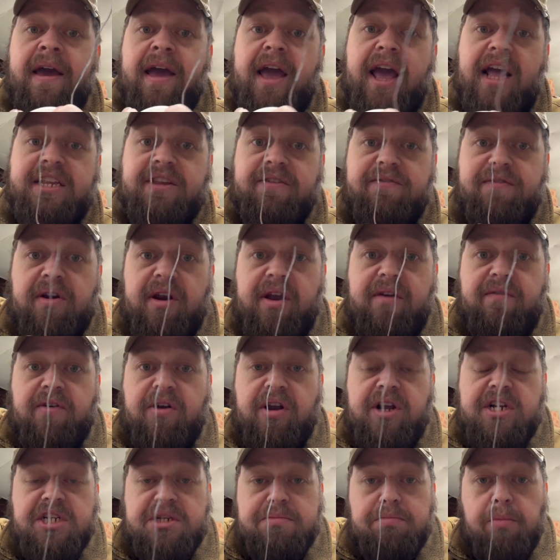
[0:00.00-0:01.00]
It's a very,
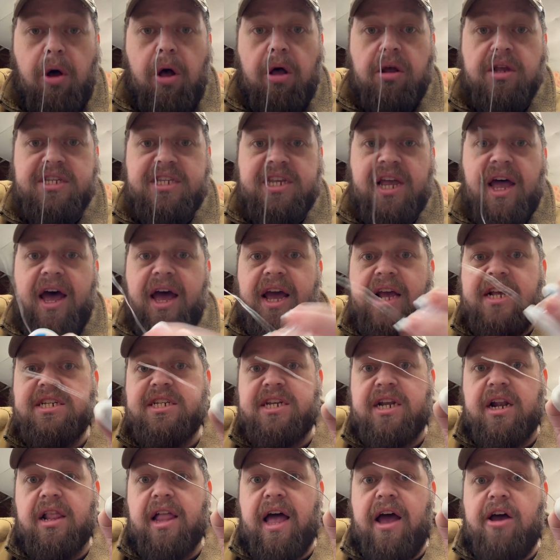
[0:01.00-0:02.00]
very small size.
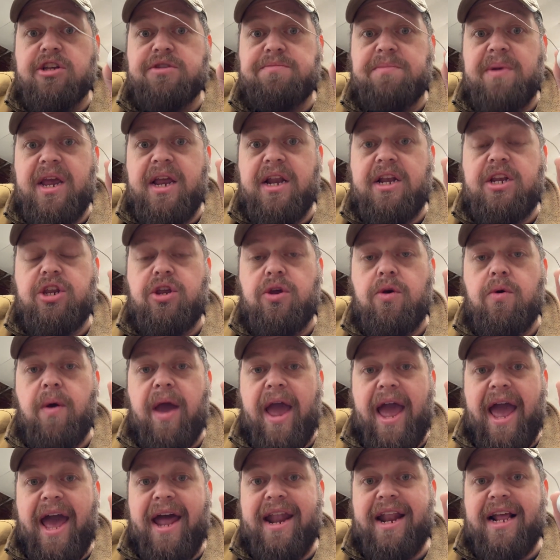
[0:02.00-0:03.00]
It allows me to
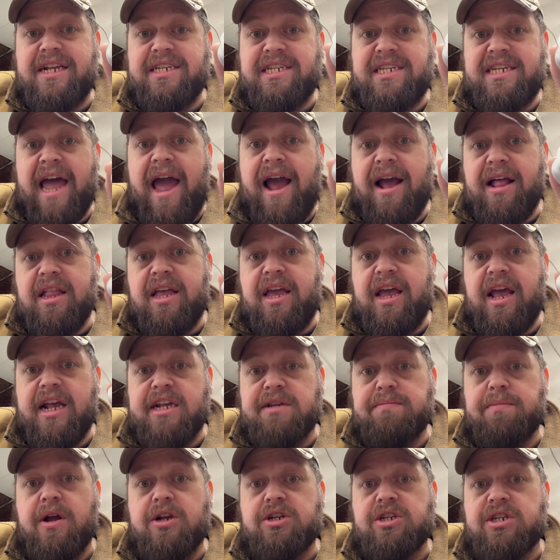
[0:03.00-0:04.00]
add exactly
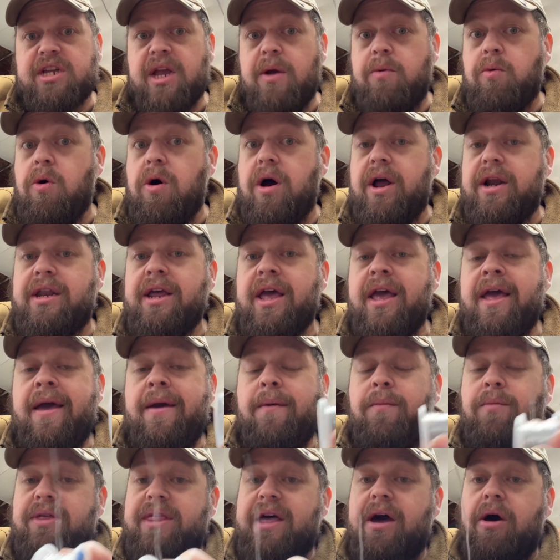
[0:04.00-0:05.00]
as much as I want
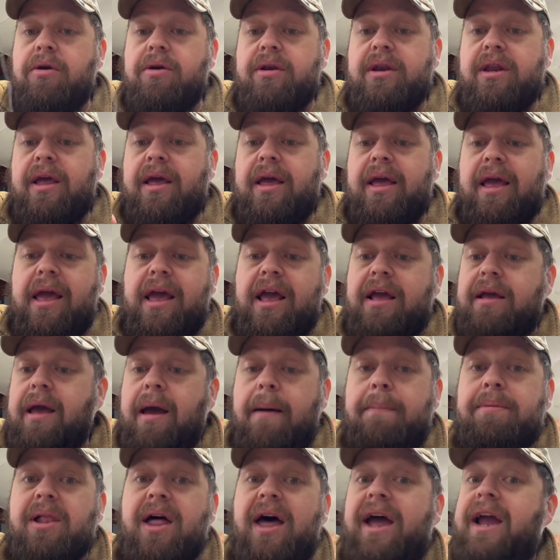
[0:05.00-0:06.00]
without
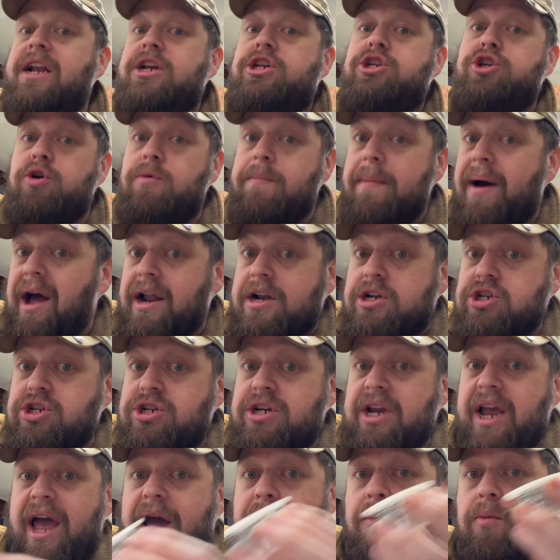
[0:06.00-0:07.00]
applying too
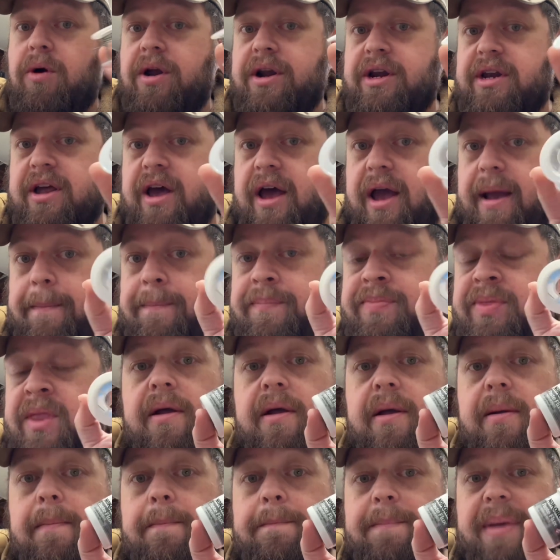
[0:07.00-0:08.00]
much at one time.
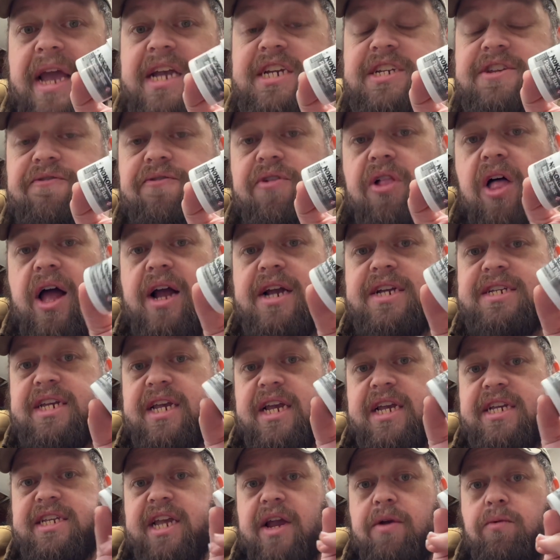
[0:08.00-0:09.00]
Paste Flux
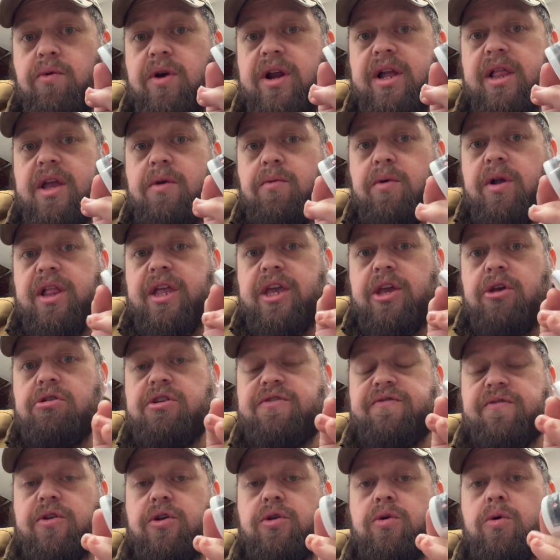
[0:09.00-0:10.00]
is a really, really
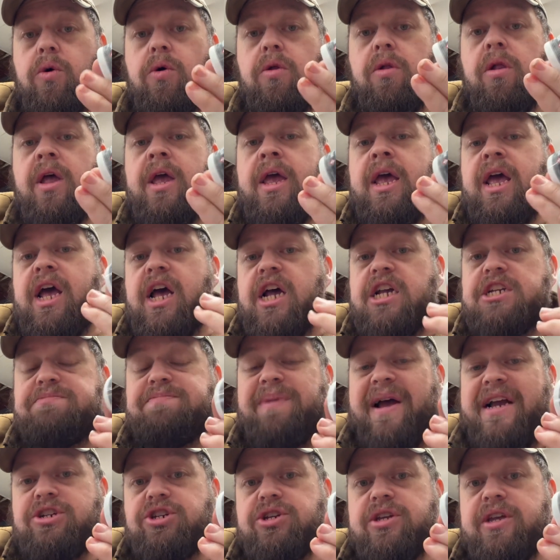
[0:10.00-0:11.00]
useful tool,
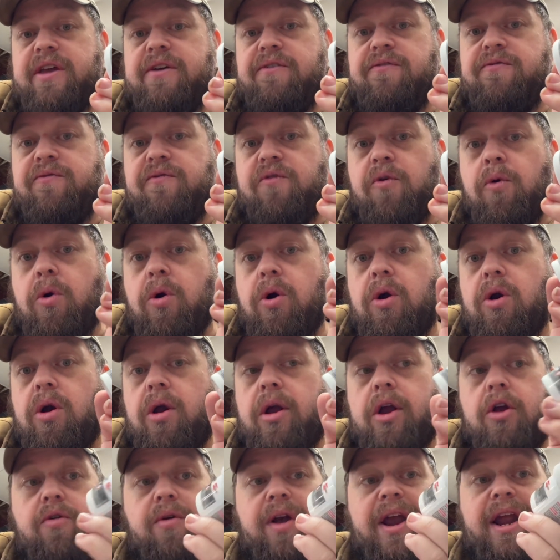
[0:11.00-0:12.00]
especially for
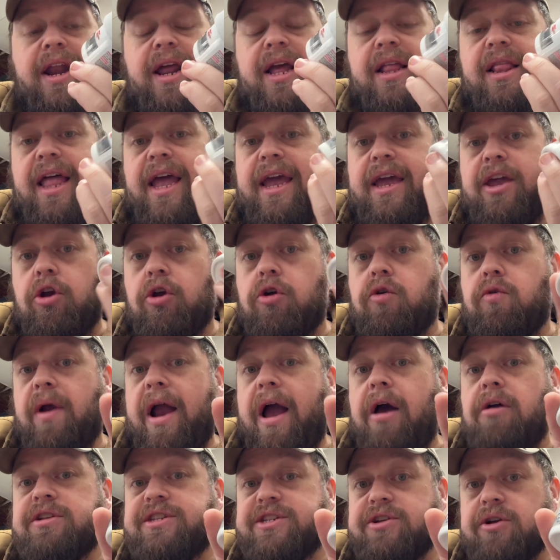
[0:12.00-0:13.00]
creating like your
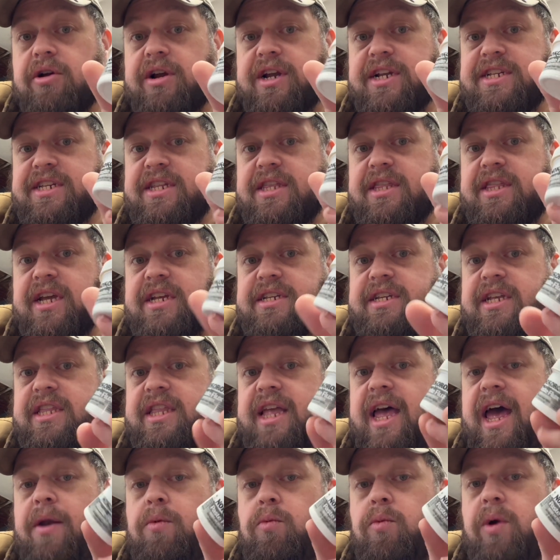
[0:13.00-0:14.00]
ground circuits and things like
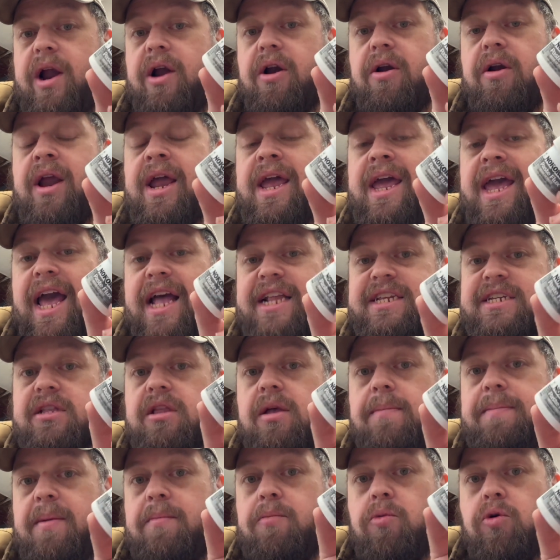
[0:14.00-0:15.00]
that, where it's a
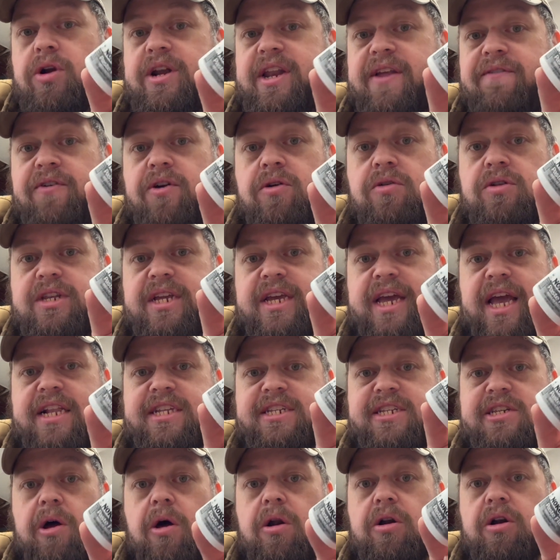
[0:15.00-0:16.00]
little bit more difficult to get
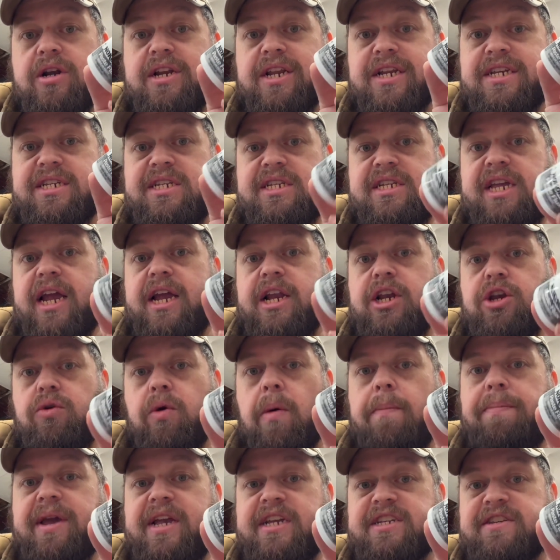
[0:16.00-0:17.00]
solder to stick to a
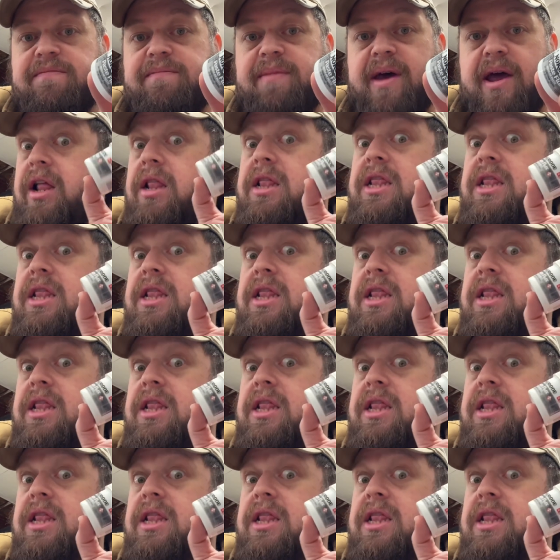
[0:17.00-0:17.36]
piece of metal.